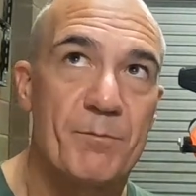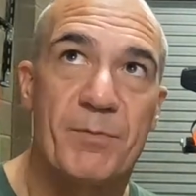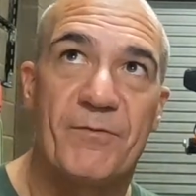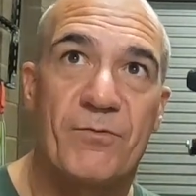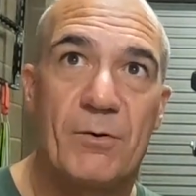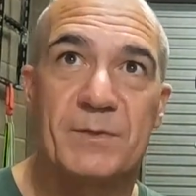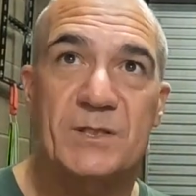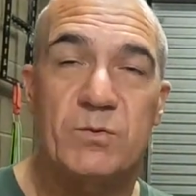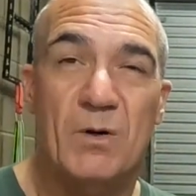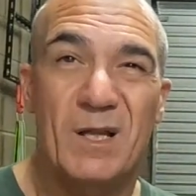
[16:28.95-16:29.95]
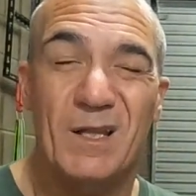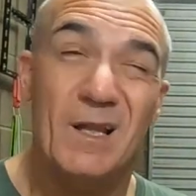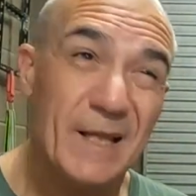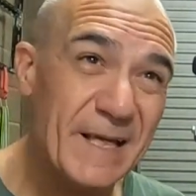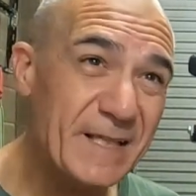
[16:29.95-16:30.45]
Performance,
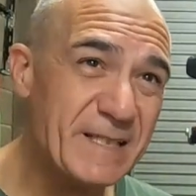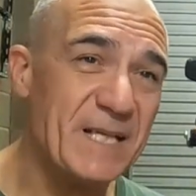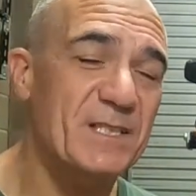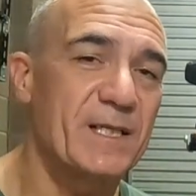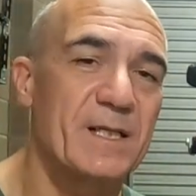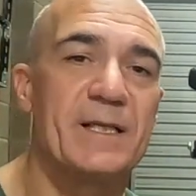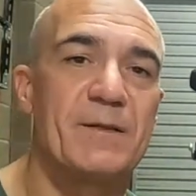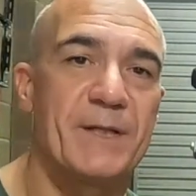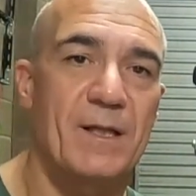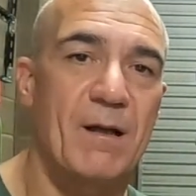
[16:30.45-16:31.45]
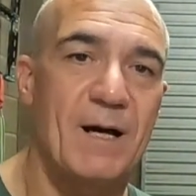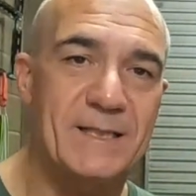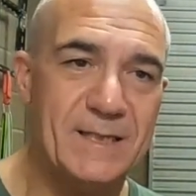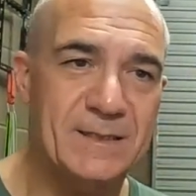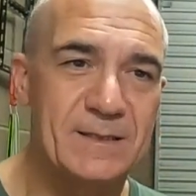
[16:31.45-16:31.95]
it is actually a little bit
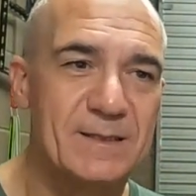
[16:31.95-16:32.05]
lighter.